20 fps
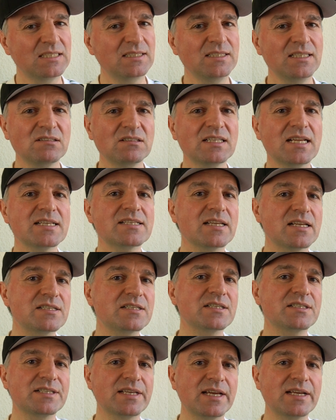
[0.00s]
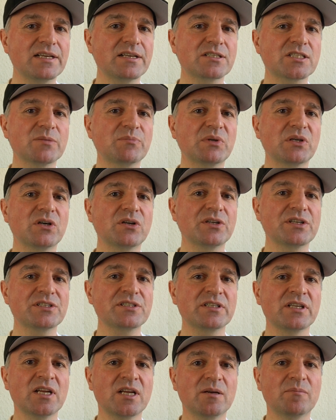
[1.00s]
little less entertaining, to be
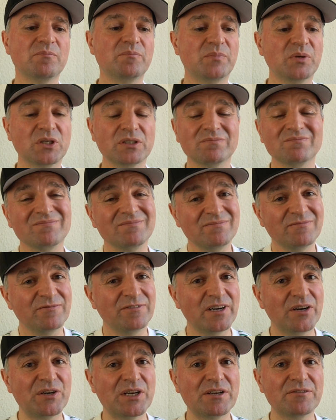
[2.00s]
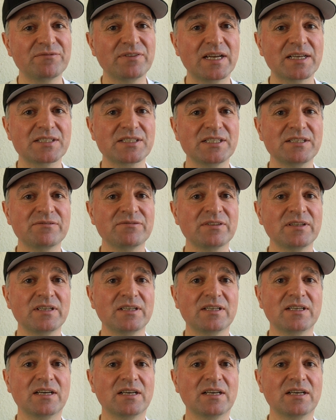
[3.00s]
honest, but very effective.